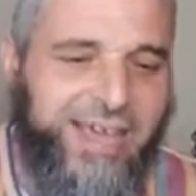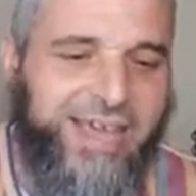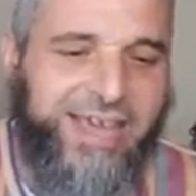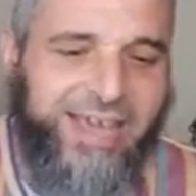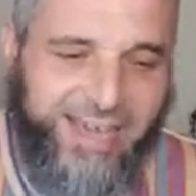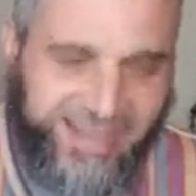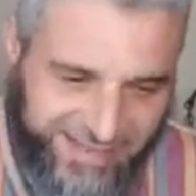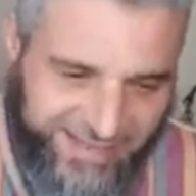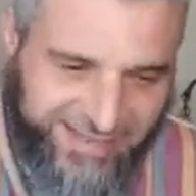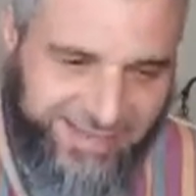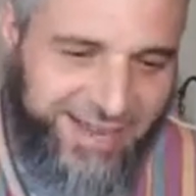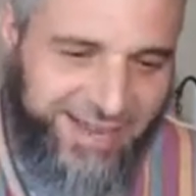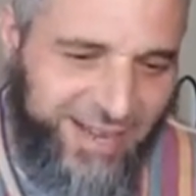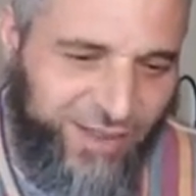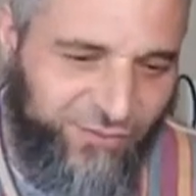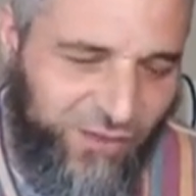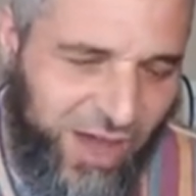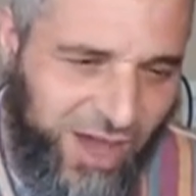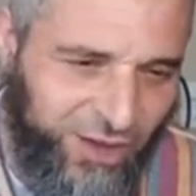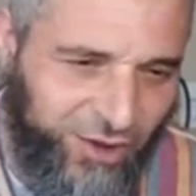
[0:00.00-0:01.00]
It is a
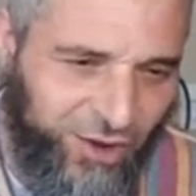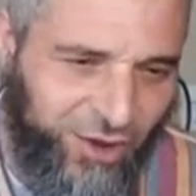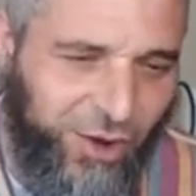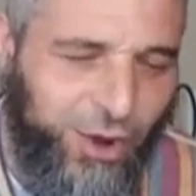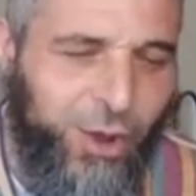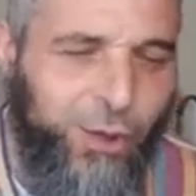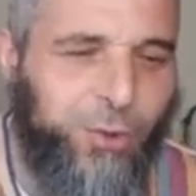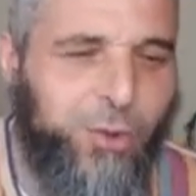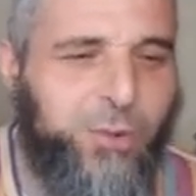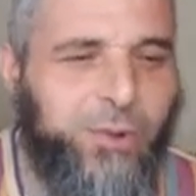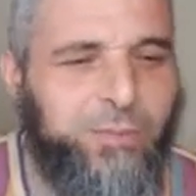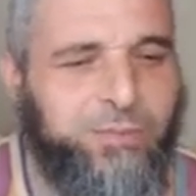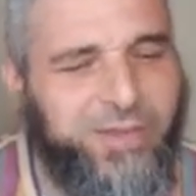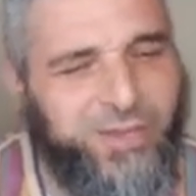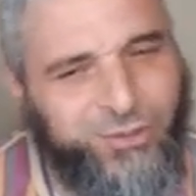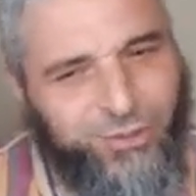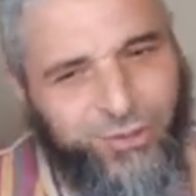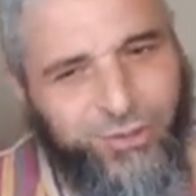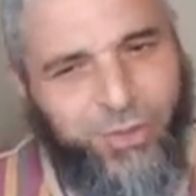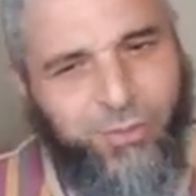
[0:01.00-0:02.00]
cliffhanger. We will
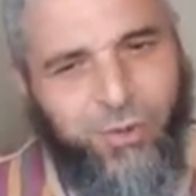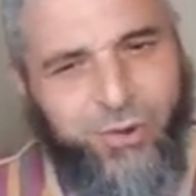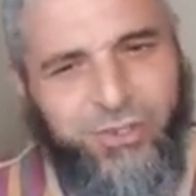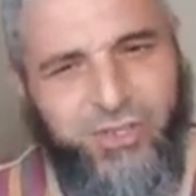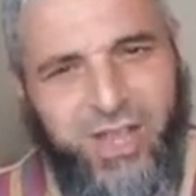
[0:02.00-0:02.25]
meet you tomorrow,